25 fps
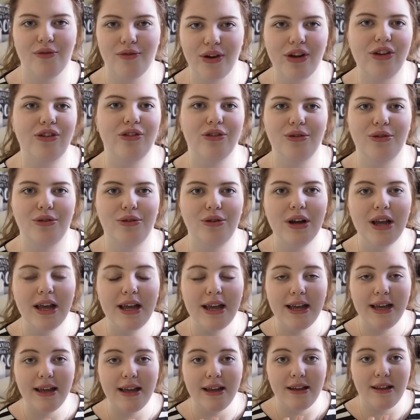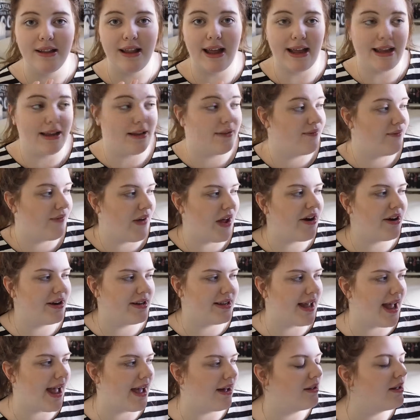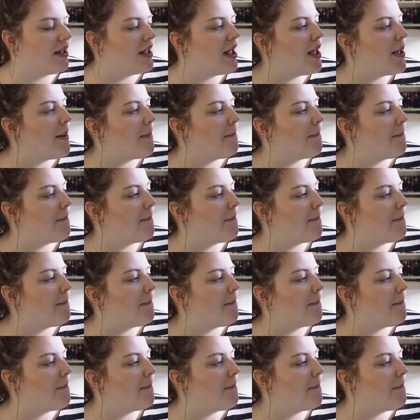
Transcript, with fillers: original like fairy tale,